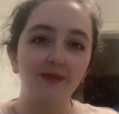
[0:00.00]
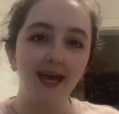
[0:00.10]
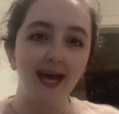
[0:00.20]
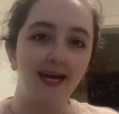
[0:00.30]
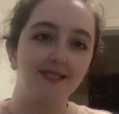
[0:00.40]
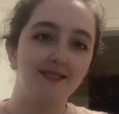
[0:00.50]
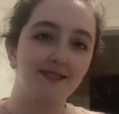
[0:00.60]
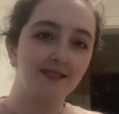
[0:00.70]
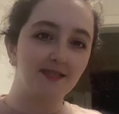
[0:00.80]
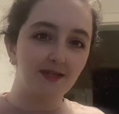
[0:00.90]
add
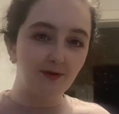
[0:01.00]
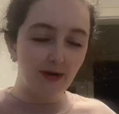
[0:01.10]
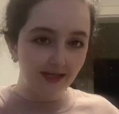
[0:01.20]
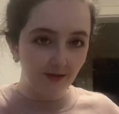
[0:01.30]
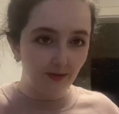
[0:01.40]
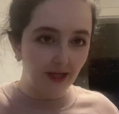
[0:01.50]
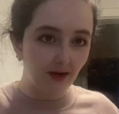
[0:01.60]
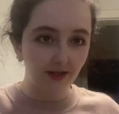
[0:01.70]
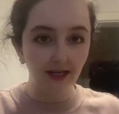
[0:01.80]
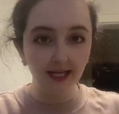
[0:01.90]
the recipe
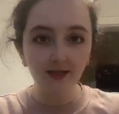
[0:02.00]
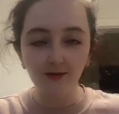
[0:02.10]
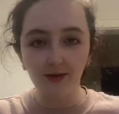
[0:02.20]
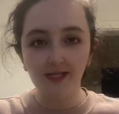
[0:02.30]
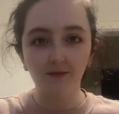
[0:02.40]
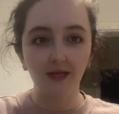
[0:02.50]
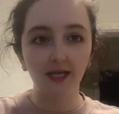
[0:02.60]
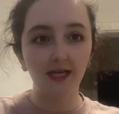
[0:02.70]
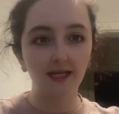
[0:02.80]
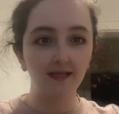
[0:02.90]
or the link to the
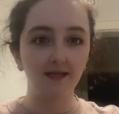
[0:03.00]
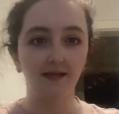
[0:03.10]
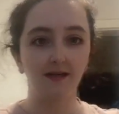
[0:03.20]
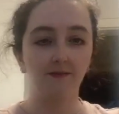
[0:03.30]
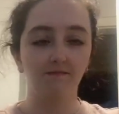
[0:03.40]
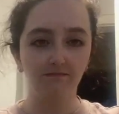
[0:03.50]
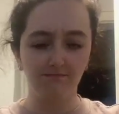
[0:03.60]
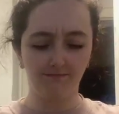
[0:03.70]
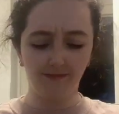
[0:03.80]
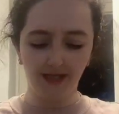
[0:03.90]
recipe in
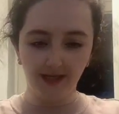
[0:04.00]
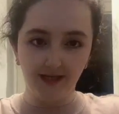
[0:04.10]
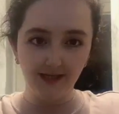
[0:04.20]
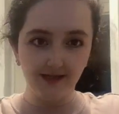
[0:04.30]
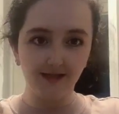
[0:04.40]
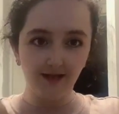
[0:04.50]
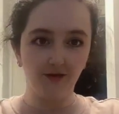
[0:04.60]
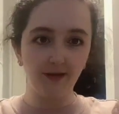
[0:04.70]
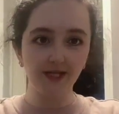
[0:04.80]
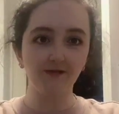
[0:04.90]
this
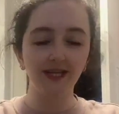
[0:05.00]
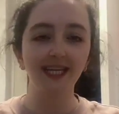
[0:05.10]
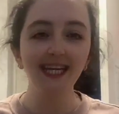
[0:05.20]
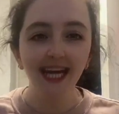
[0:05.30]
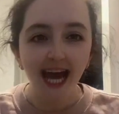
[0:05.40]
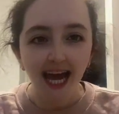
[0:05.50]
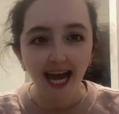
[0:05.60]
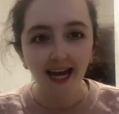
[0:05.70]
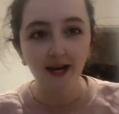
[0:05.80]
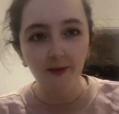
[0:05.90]
information thingy.
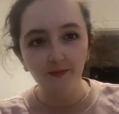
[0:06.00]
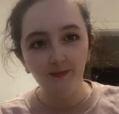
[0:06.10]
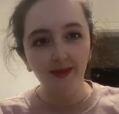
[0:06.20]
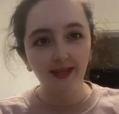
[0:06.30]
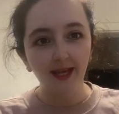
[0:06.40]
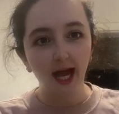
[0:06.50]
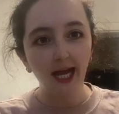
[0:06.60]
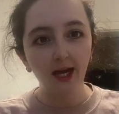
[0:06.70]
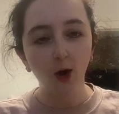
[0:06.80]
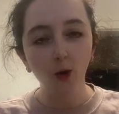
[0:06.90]

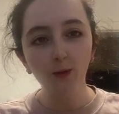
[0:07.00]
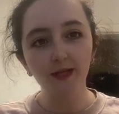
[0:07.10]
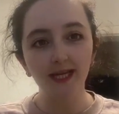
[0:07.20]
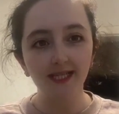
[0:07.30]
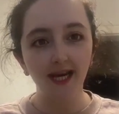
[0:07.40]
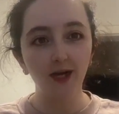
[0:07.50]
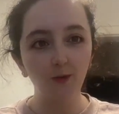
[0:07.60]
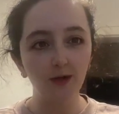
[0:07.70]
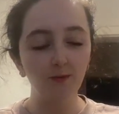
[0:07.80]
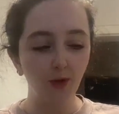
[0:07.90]
I hope that I
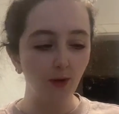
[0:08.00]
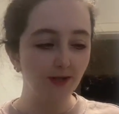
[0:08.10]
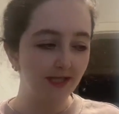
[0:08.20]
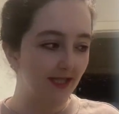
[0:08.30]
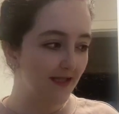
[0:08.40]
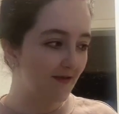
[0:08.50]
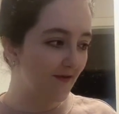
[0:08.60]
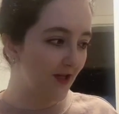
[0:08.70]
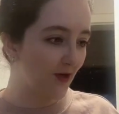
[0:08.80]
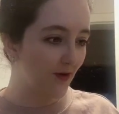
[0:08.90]
will post this
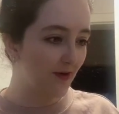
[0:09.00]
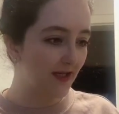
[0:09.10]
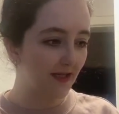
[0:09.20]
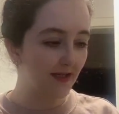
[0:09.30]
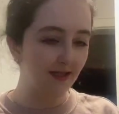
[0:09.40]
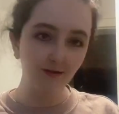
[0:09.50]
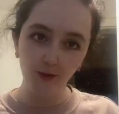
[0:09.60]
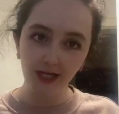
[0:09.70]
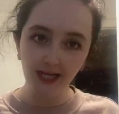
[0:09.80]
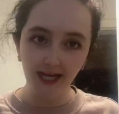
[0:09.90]
video in this
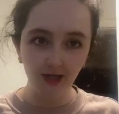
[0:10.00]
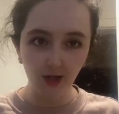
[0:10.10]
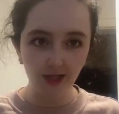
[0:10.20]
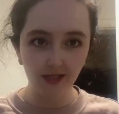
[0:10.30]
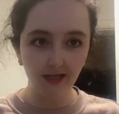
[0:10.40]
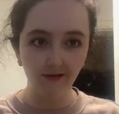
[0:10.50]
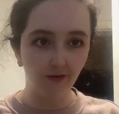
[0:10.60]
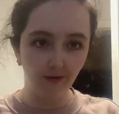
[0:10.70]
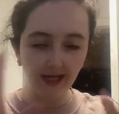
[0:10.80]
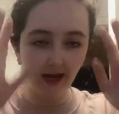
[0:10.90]
week and
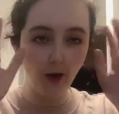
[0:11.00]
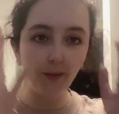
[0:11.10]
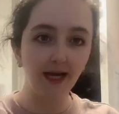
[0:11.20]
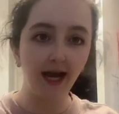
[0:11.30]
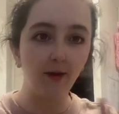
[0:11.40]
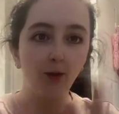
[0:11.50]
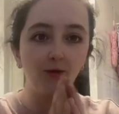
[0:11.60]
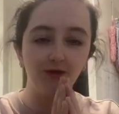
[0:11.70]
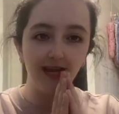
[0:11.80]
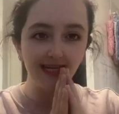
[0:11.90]
I hope I
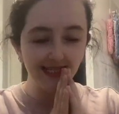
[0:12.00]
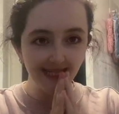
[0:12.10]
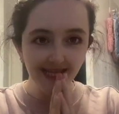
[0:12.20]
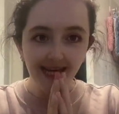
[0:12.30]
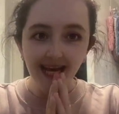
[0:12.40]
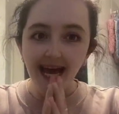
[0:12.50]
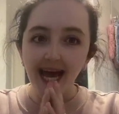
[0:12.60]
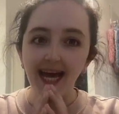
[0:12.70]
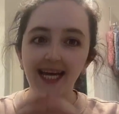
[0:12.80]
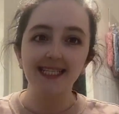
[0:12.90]
won't forget that.
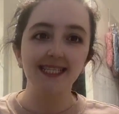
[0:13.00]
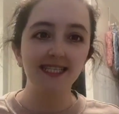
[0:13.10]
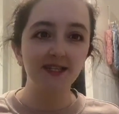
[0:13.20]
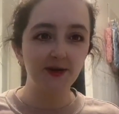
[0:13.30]
And